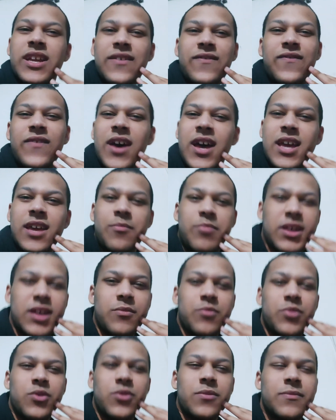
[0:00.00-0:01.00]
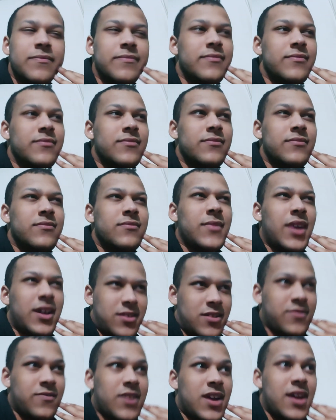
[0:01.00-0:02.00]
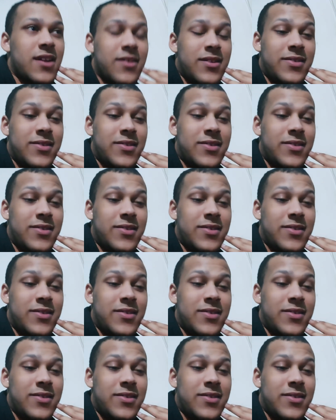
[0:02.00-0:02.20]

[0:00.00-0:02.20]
30 people. I know, right?